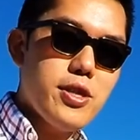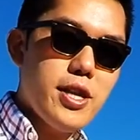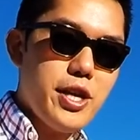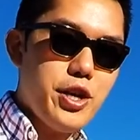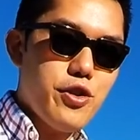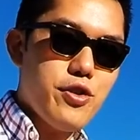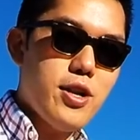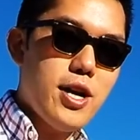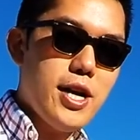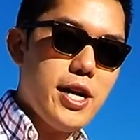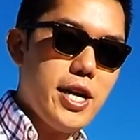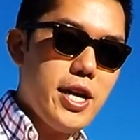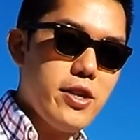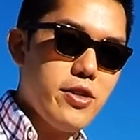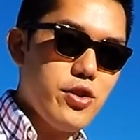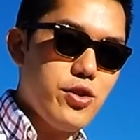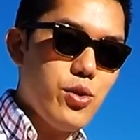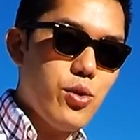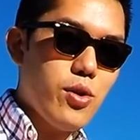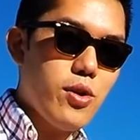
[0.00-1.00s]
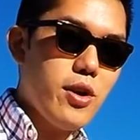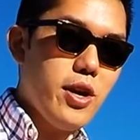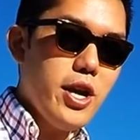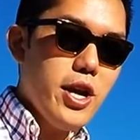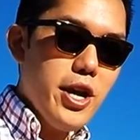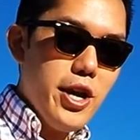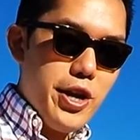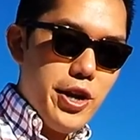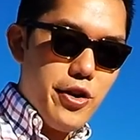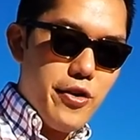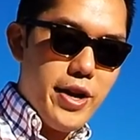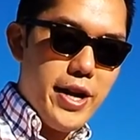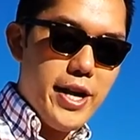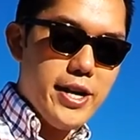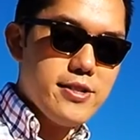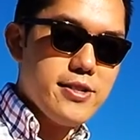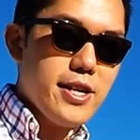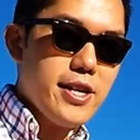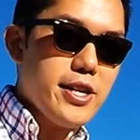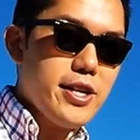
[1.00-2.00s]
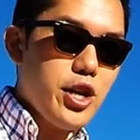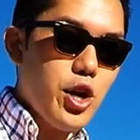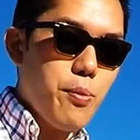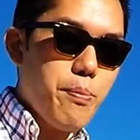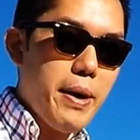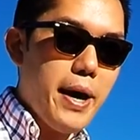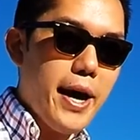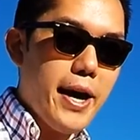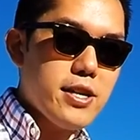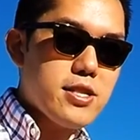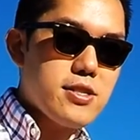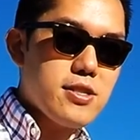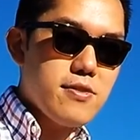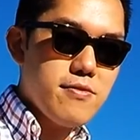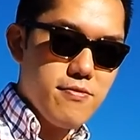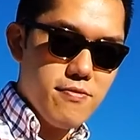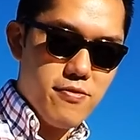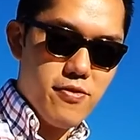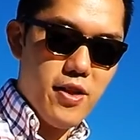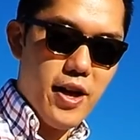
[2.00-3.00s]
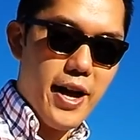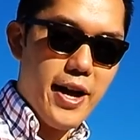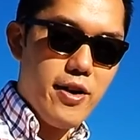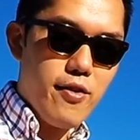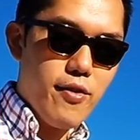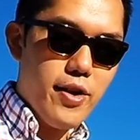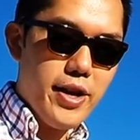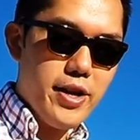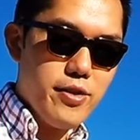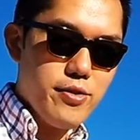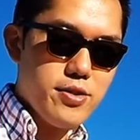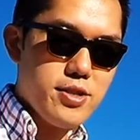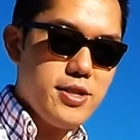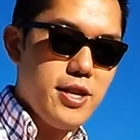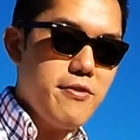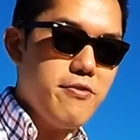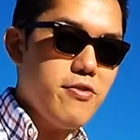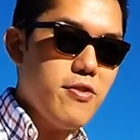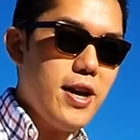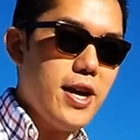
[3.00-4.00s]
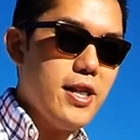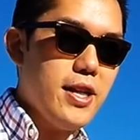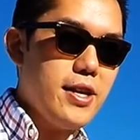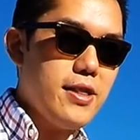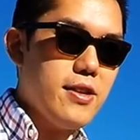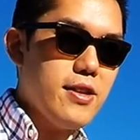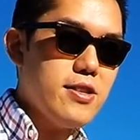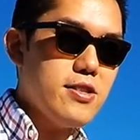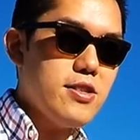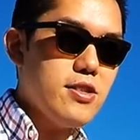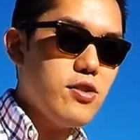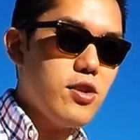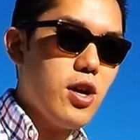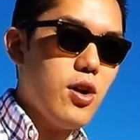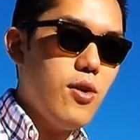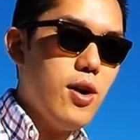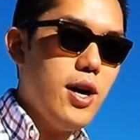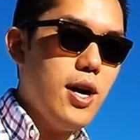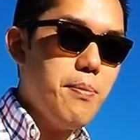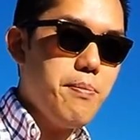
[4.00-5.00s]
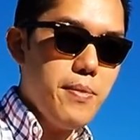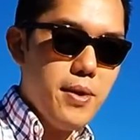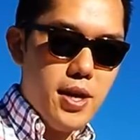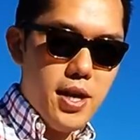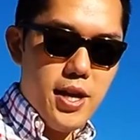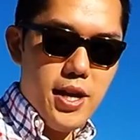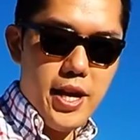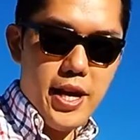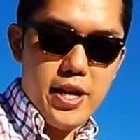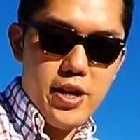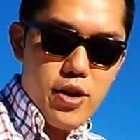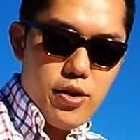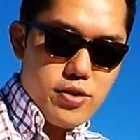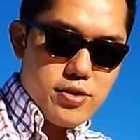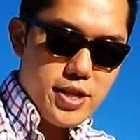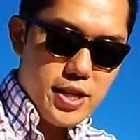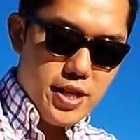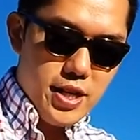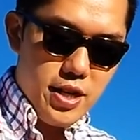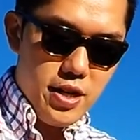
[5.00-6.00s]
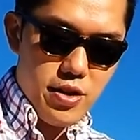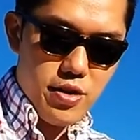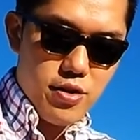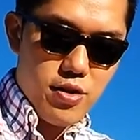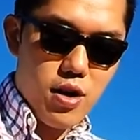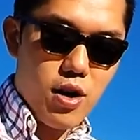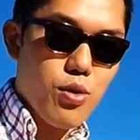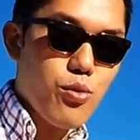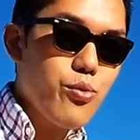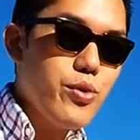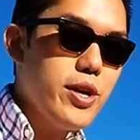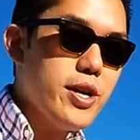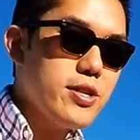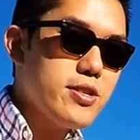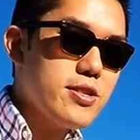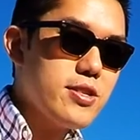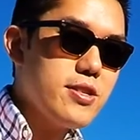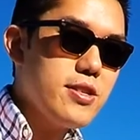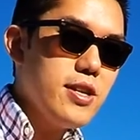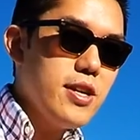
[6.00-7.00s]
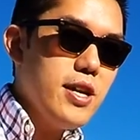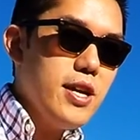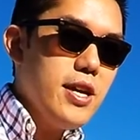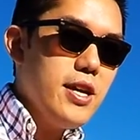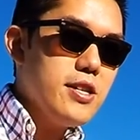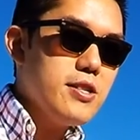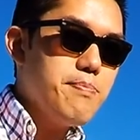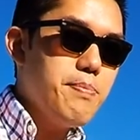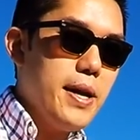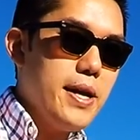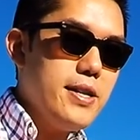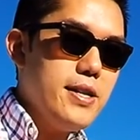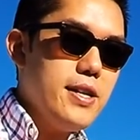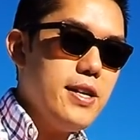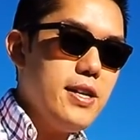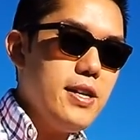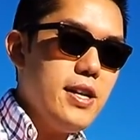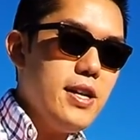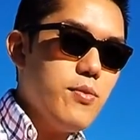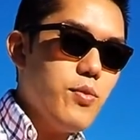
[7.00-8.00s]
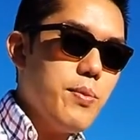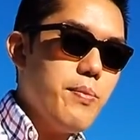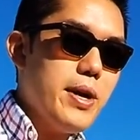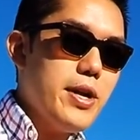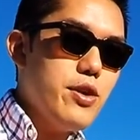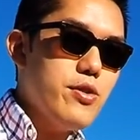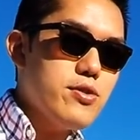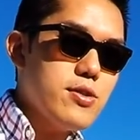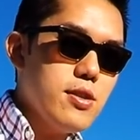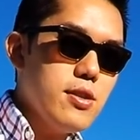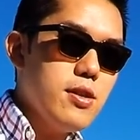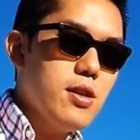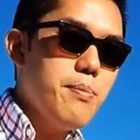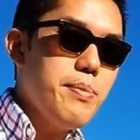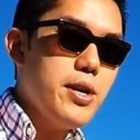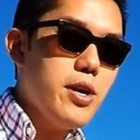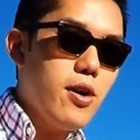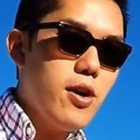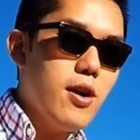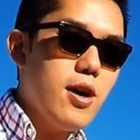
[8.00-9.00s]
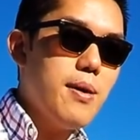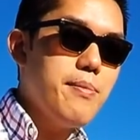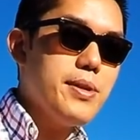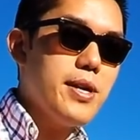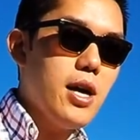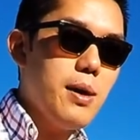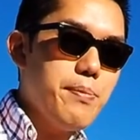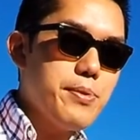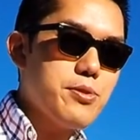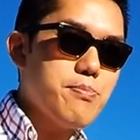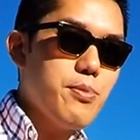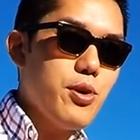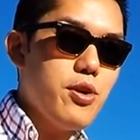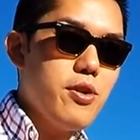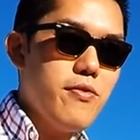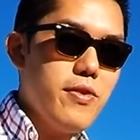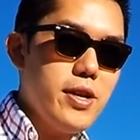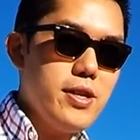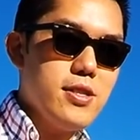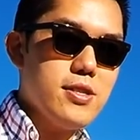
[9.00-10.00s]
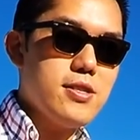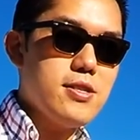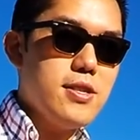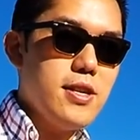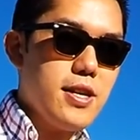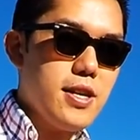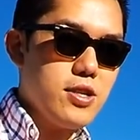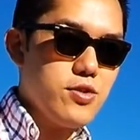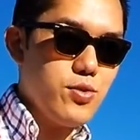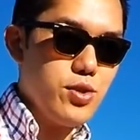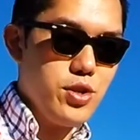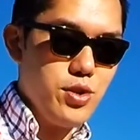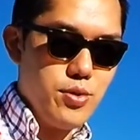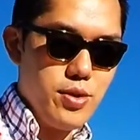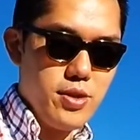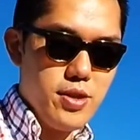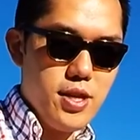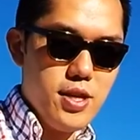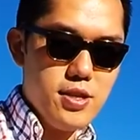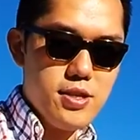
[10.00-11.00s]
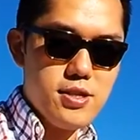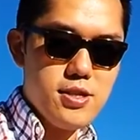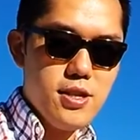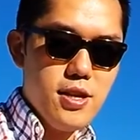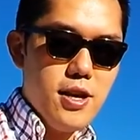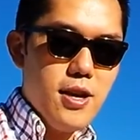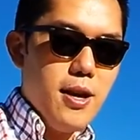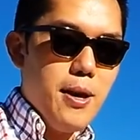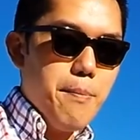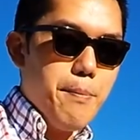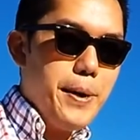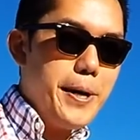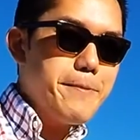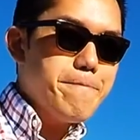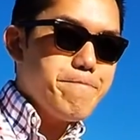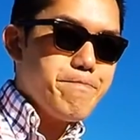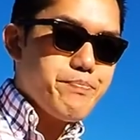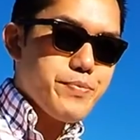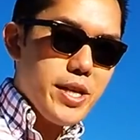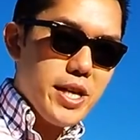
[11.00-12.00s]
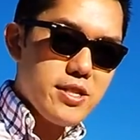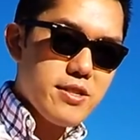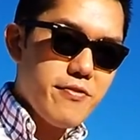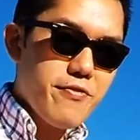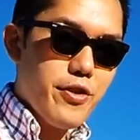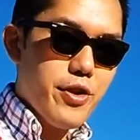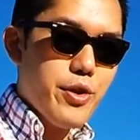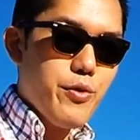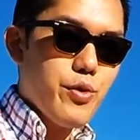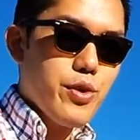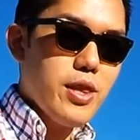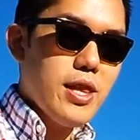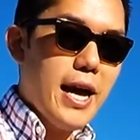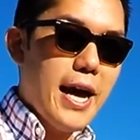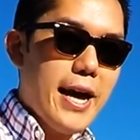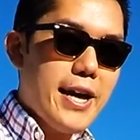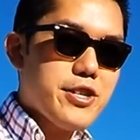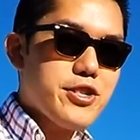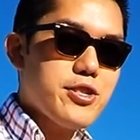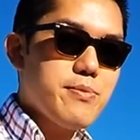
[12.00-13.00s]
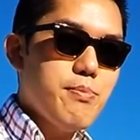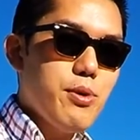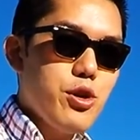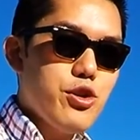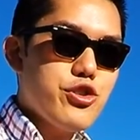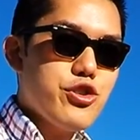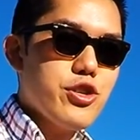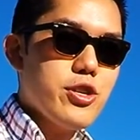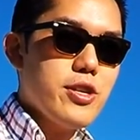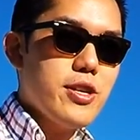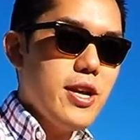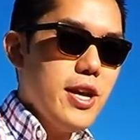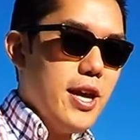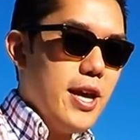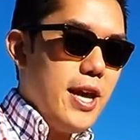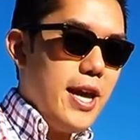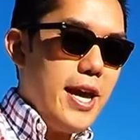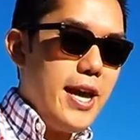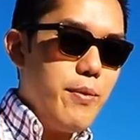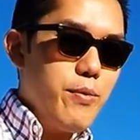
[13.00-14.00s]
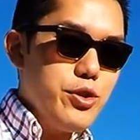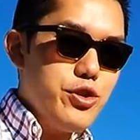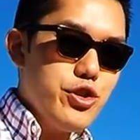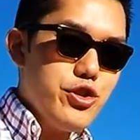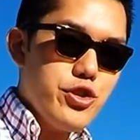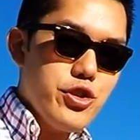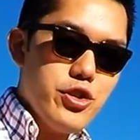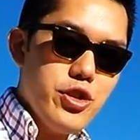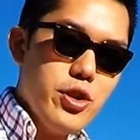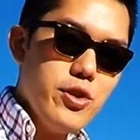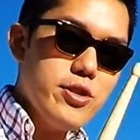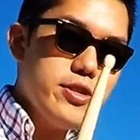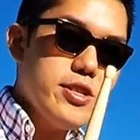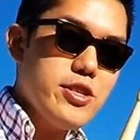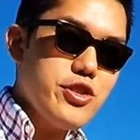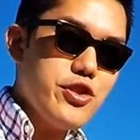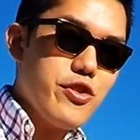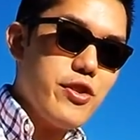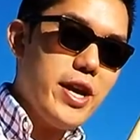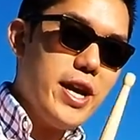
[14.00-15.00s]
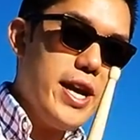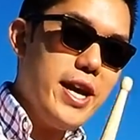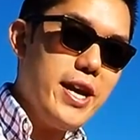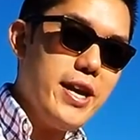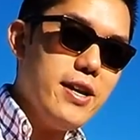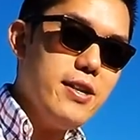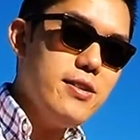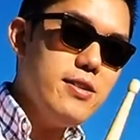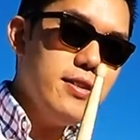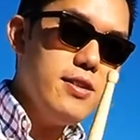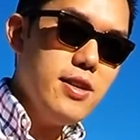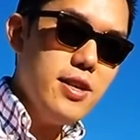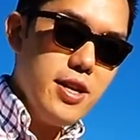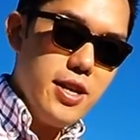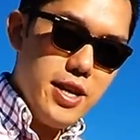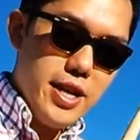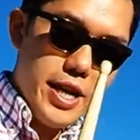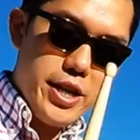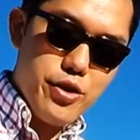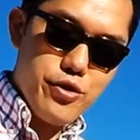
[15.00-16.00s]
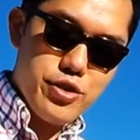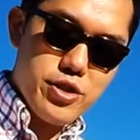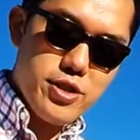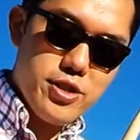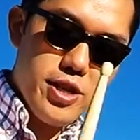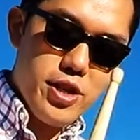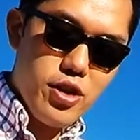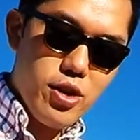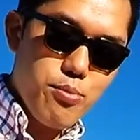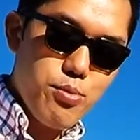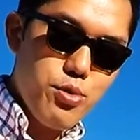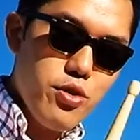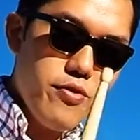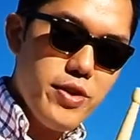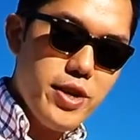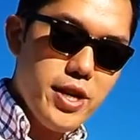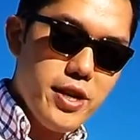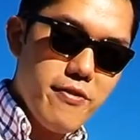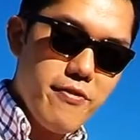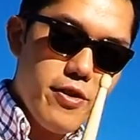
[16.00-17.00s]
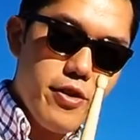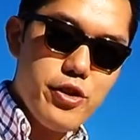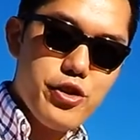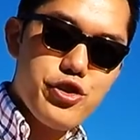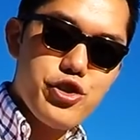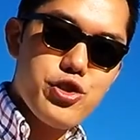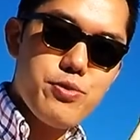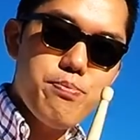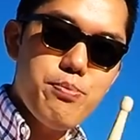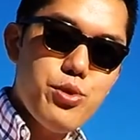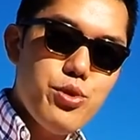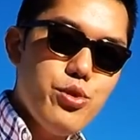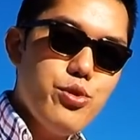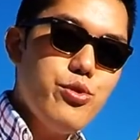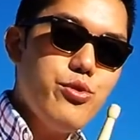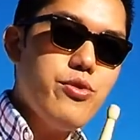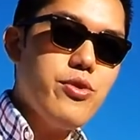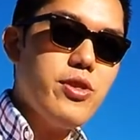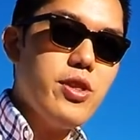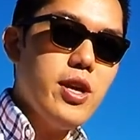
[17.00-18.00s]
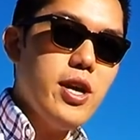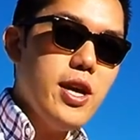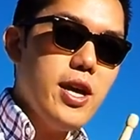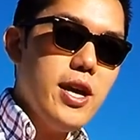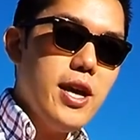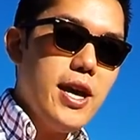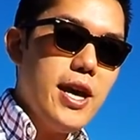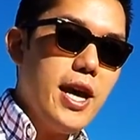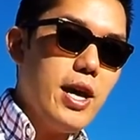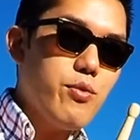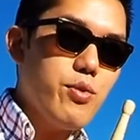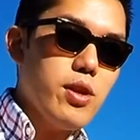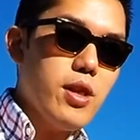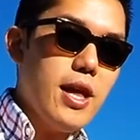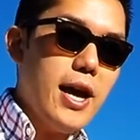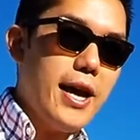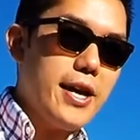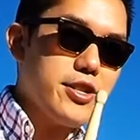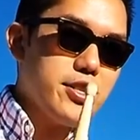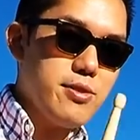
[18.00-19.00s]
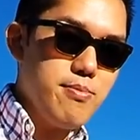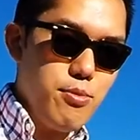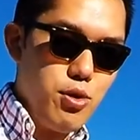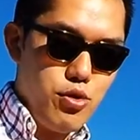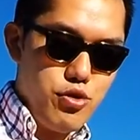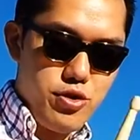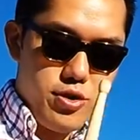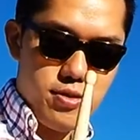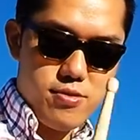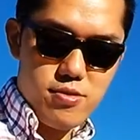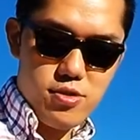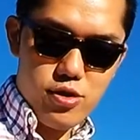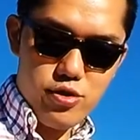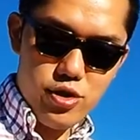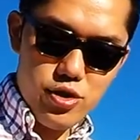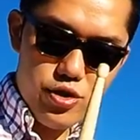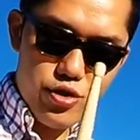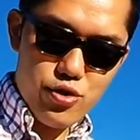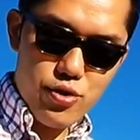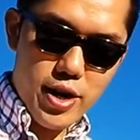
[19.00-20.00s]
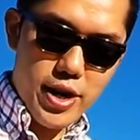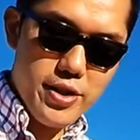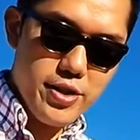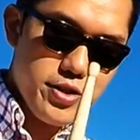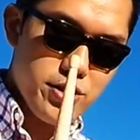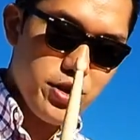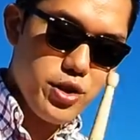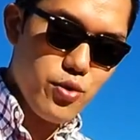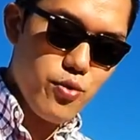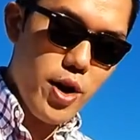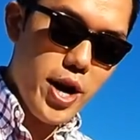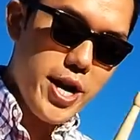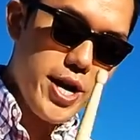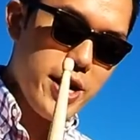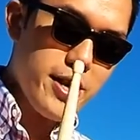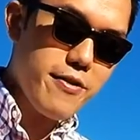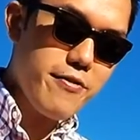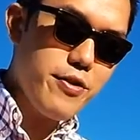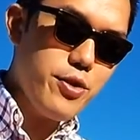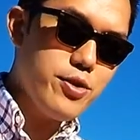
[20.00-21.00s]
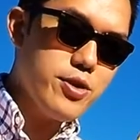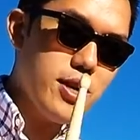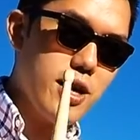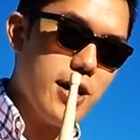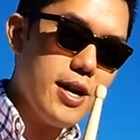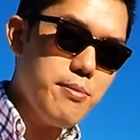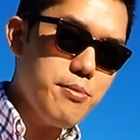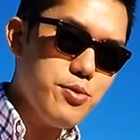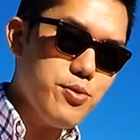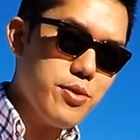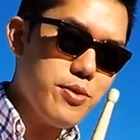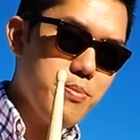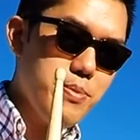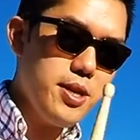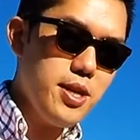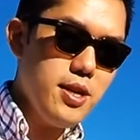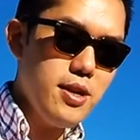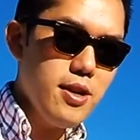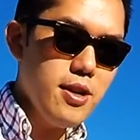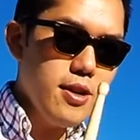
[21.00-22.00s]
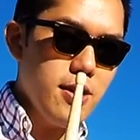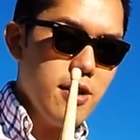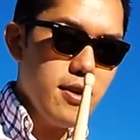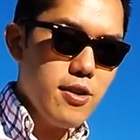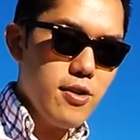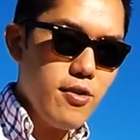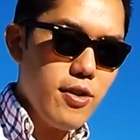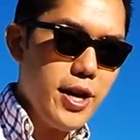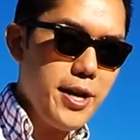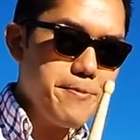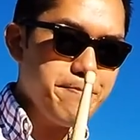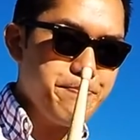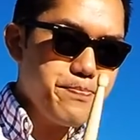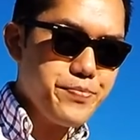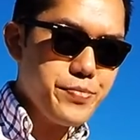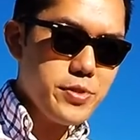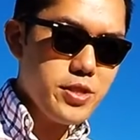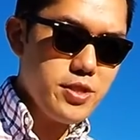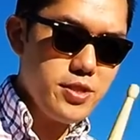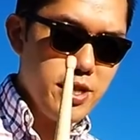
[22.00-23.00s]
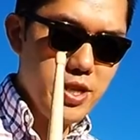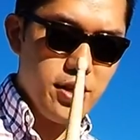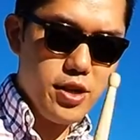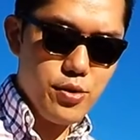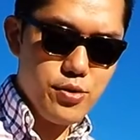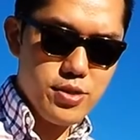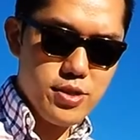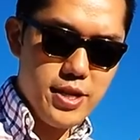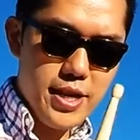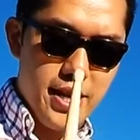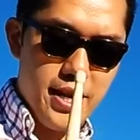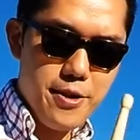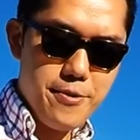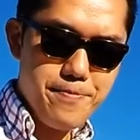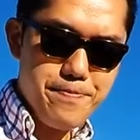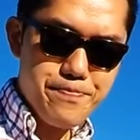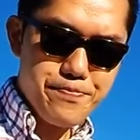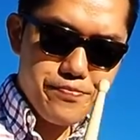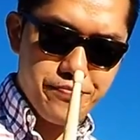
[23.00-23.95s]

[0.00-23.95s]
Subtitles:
like you're knocking on the door. Your hand's not going to go past flat, right? It'll stay flat like this. It'll go up, and notice that here our wrist is bending, and we might use a little bit of arm to help us motivate the stick as we're doing this, but it's a very relaxed motion, and what you should notice is your hand and your stick are moving in a very smooth and relaxed motion. So just try this in your right hand a few times with me, right? Stick goes down.